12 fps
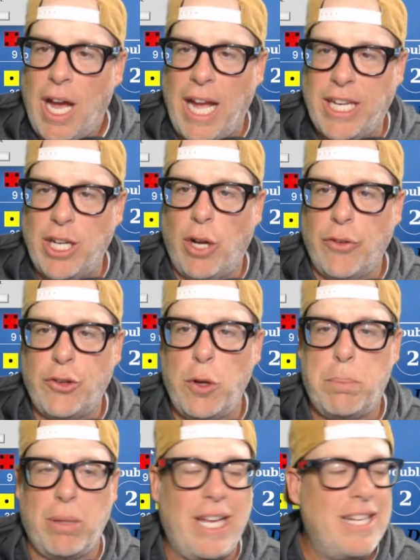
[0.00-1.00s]
I can also
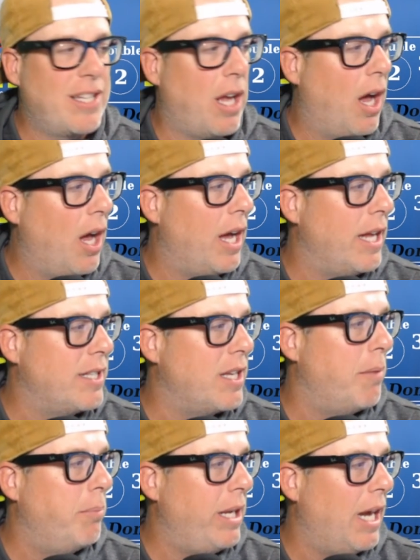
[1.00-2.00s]
place odds
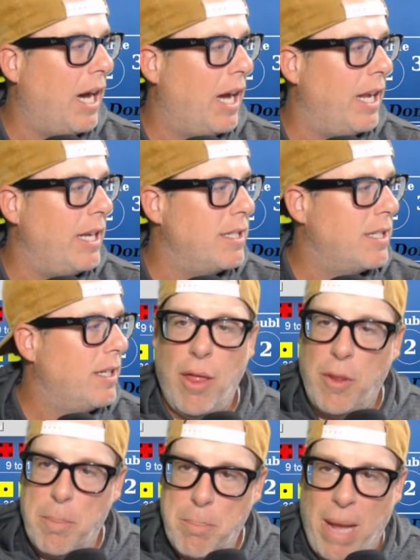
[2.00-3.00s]
behind.
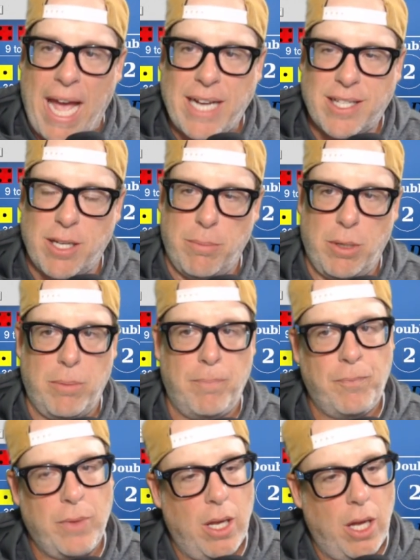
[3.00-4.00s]
The
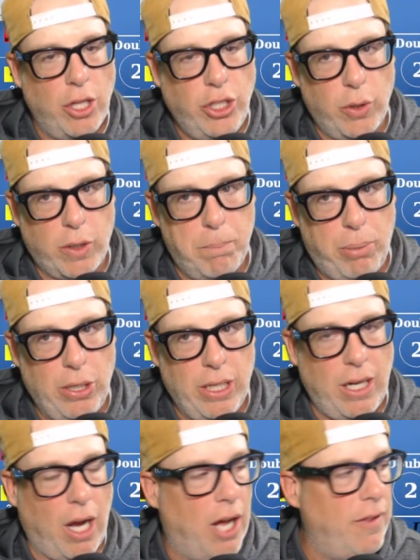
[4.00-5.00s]
maximum you can
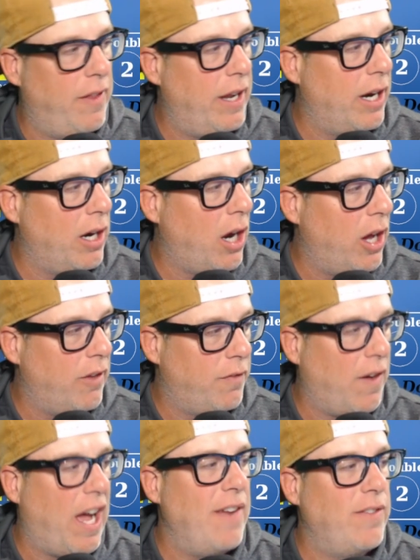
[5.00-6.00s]
put on there on a
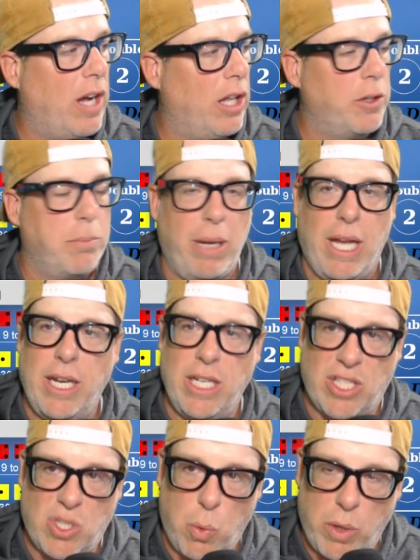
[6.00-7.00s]
$5 bet
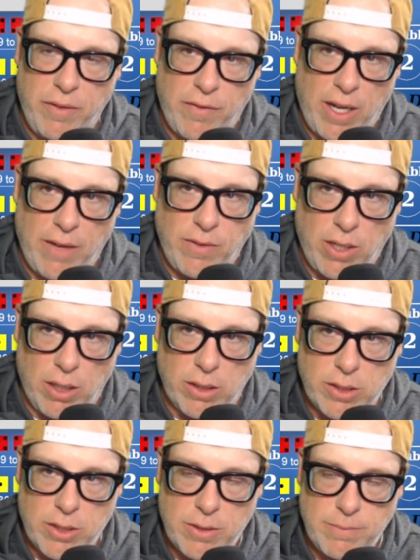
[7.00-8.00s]
is
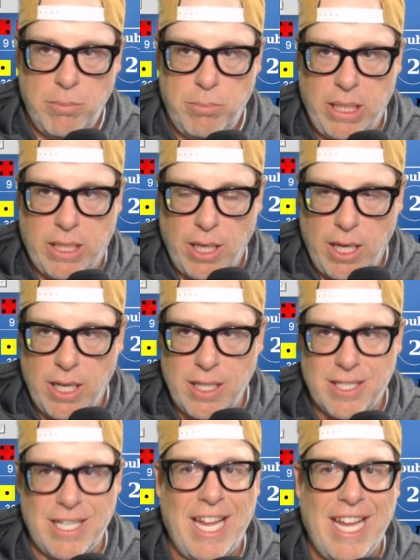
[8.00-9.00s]
$25
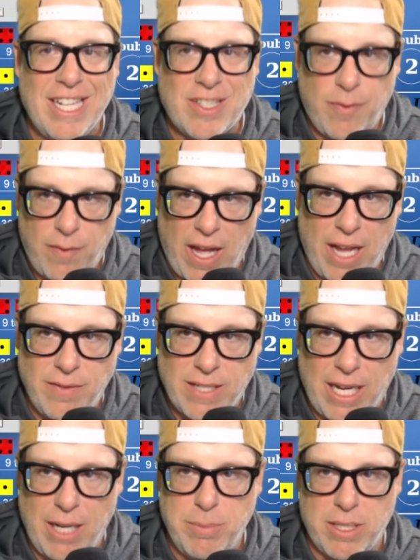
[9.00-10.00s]
because it's 5
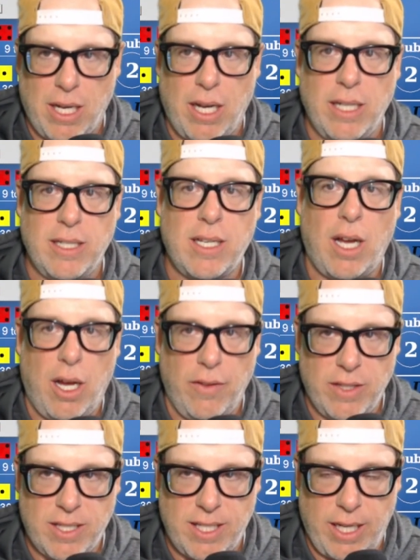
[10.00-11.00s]
times odds on
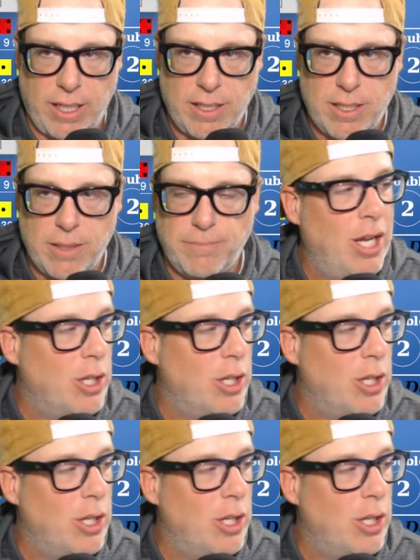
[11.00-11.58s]
the 6.